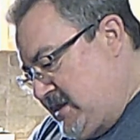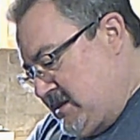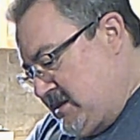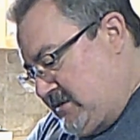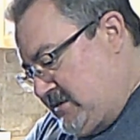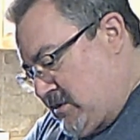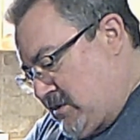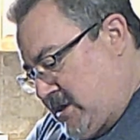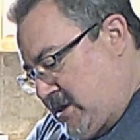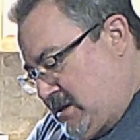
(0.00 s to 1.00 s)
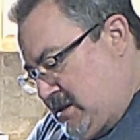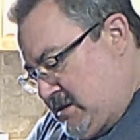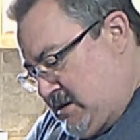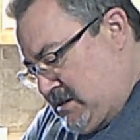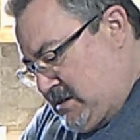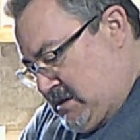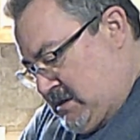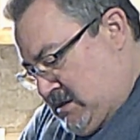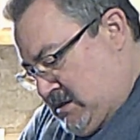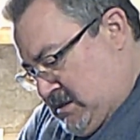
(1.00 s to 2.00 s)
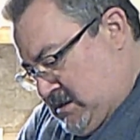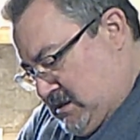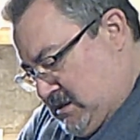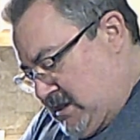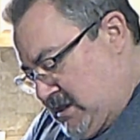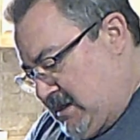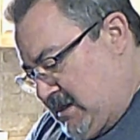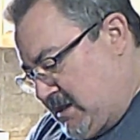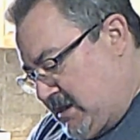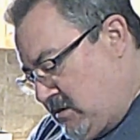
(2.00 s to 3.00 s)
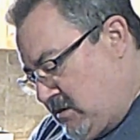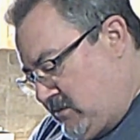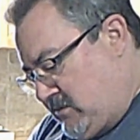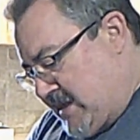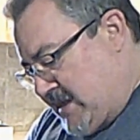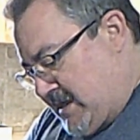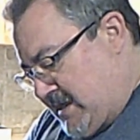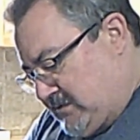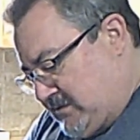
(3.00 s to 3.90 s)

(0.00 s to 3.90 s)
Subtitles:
and turning and getting all that out